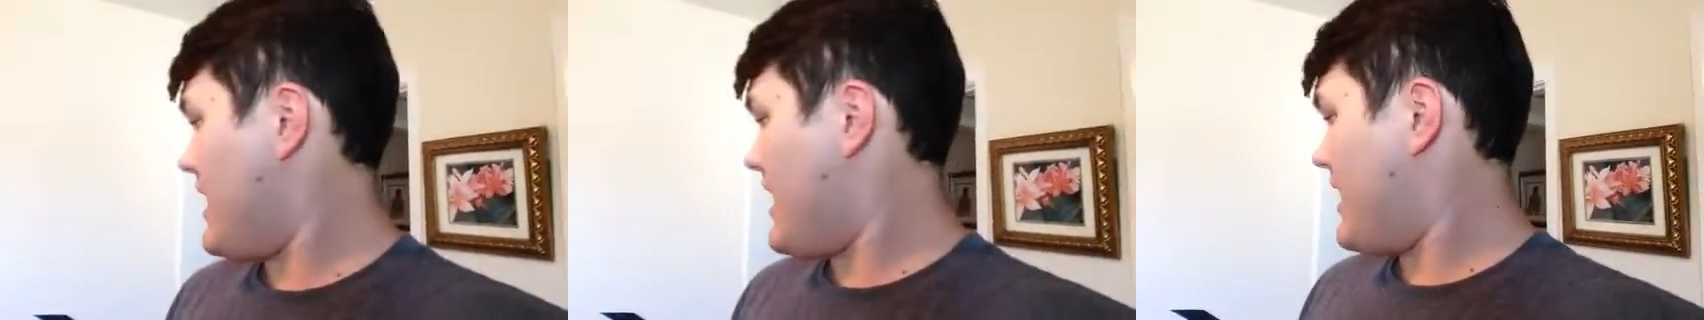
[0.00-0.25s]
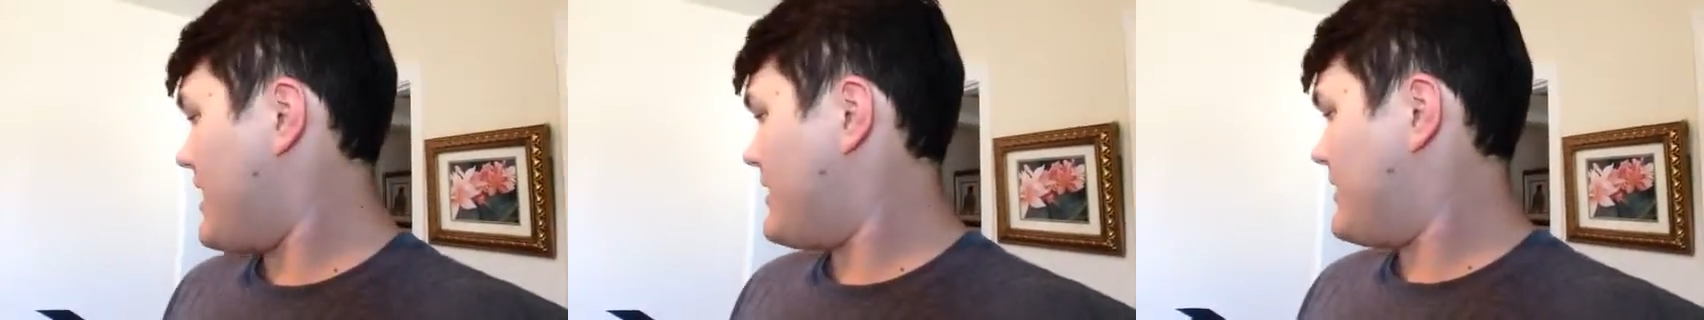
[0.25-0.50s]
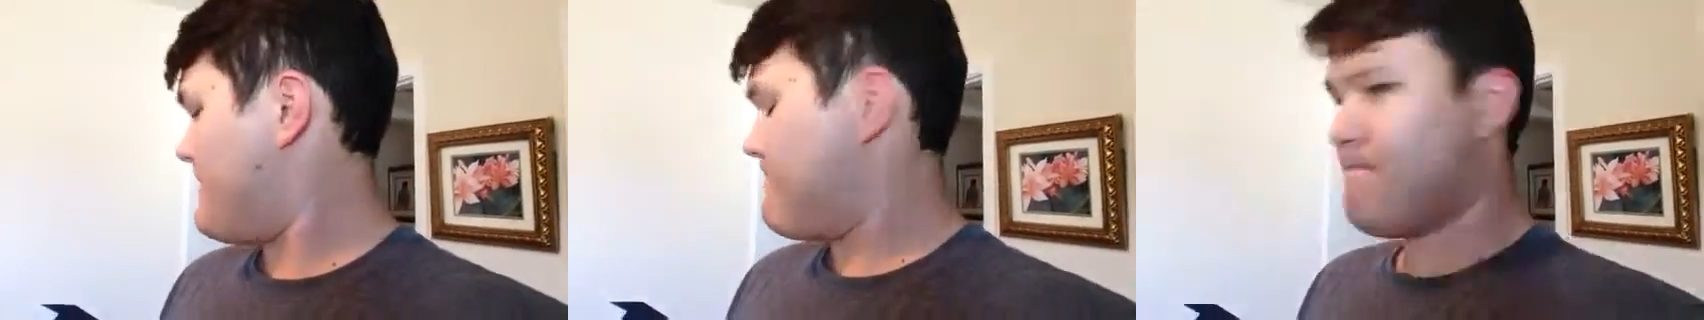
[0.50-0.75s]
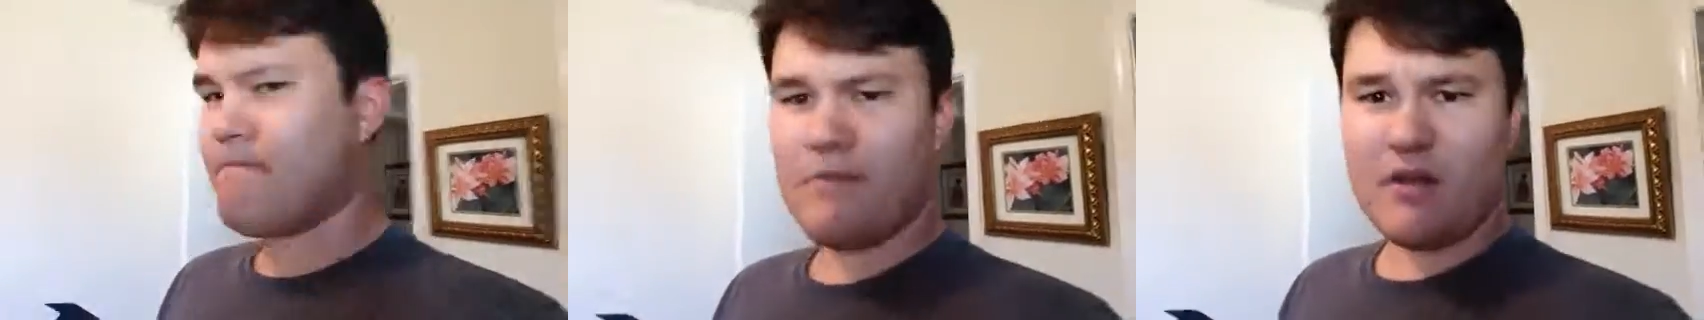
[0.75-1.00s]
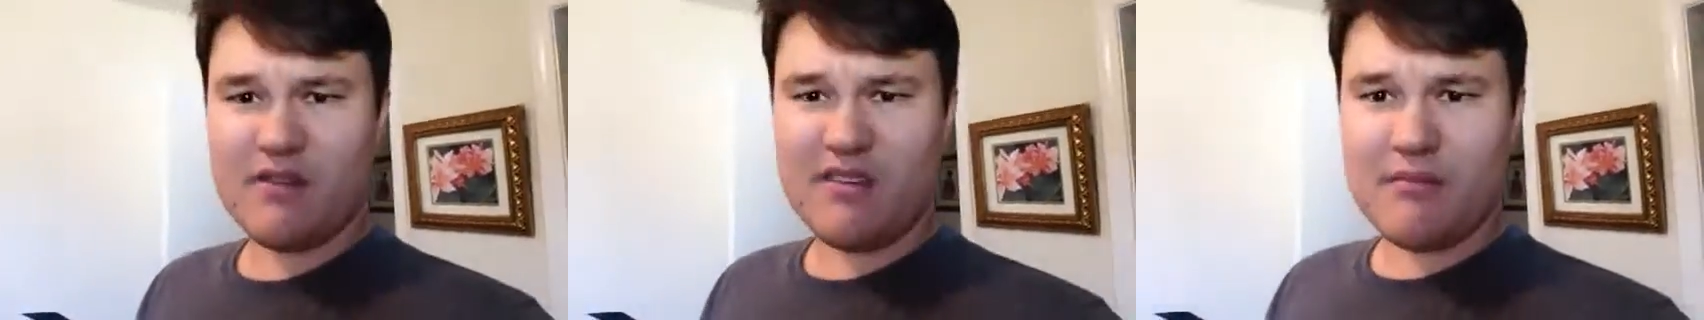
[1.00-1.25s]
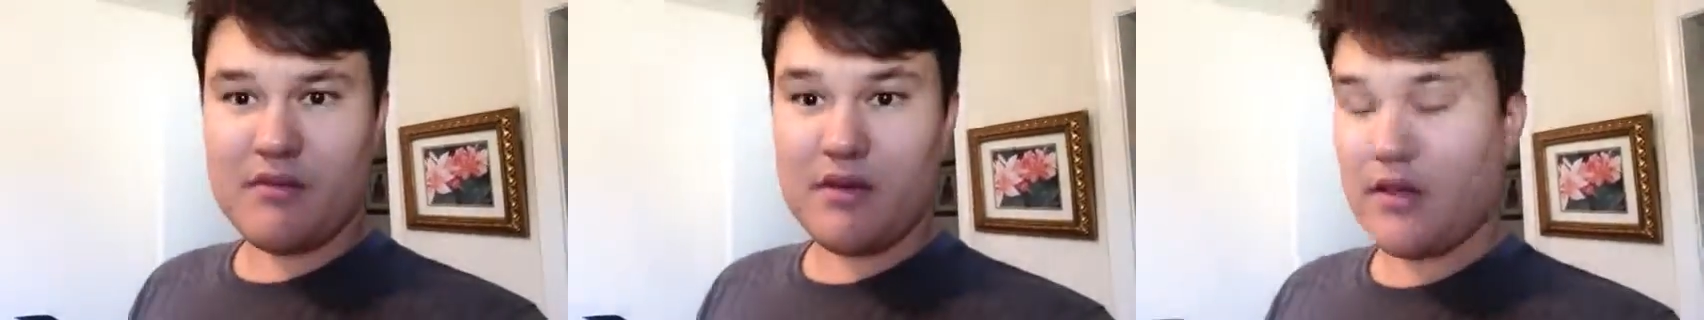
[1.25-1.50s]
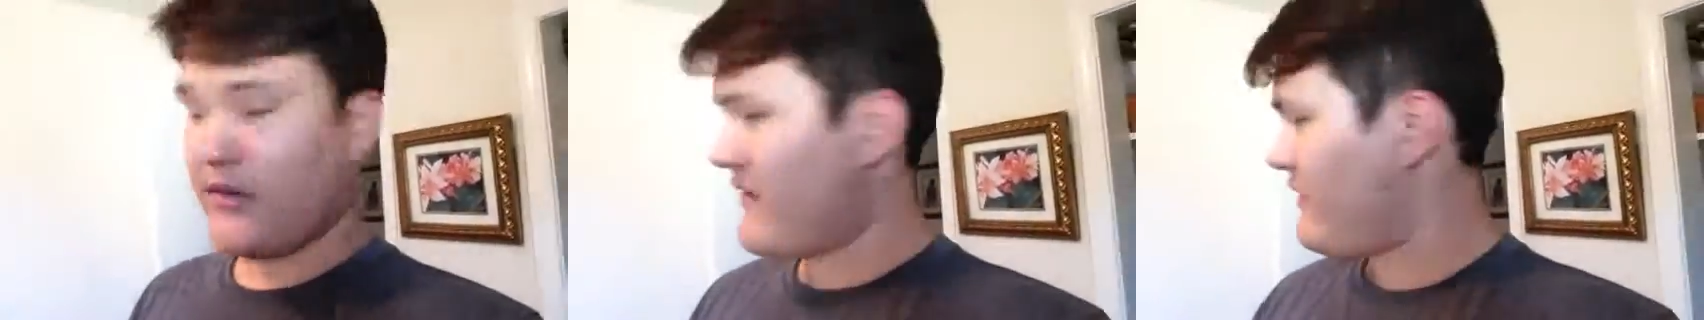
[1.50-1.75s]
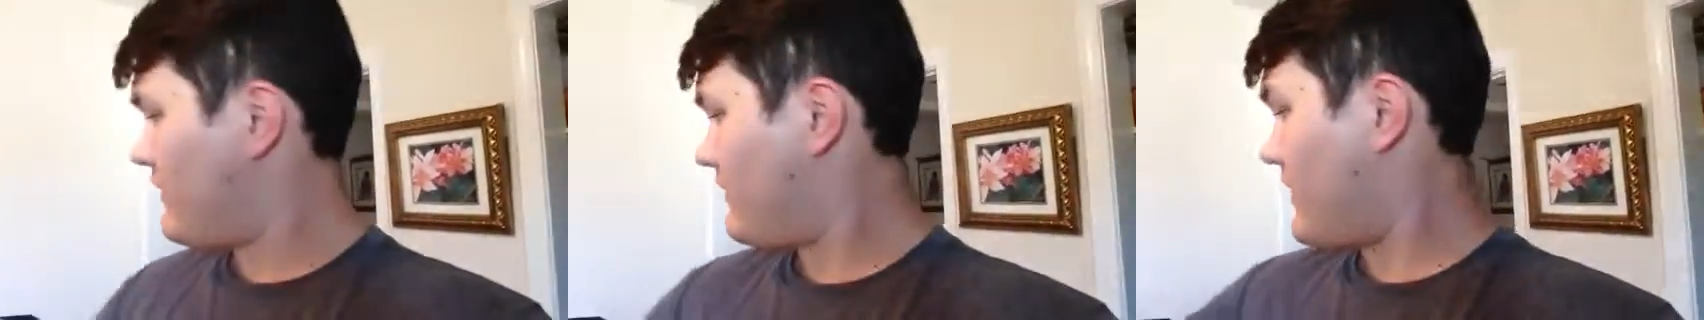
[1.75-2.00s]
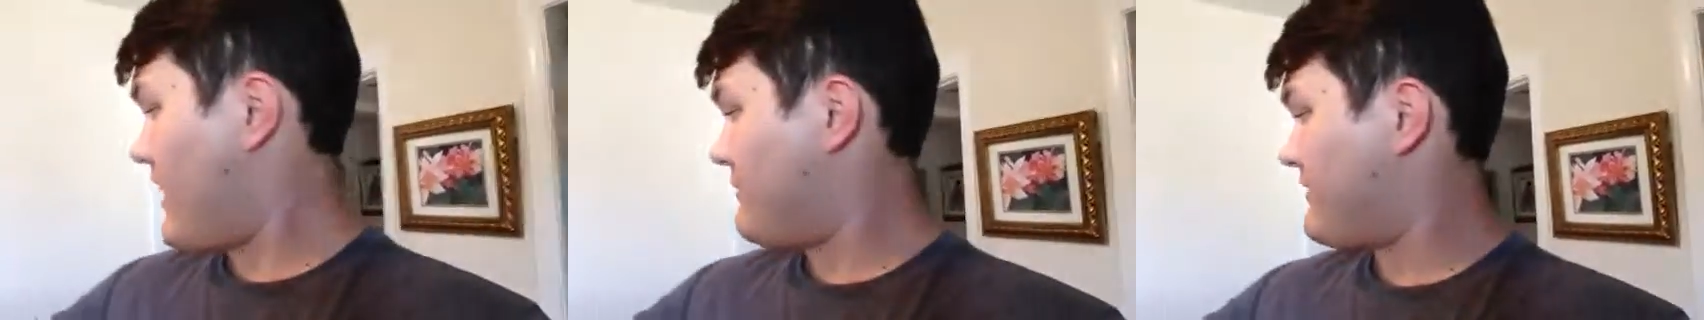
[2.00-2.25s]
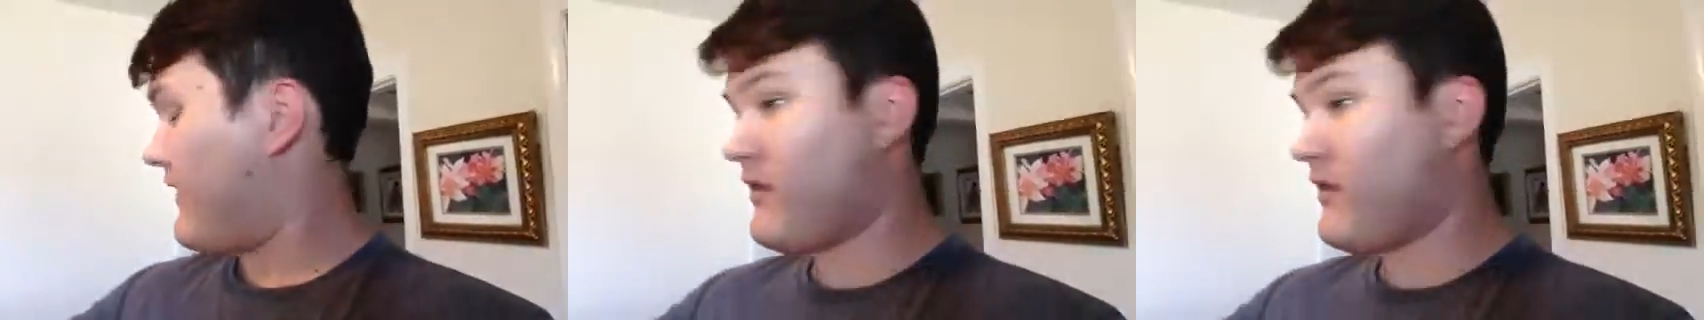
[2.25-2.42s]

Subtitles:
And some, there's even games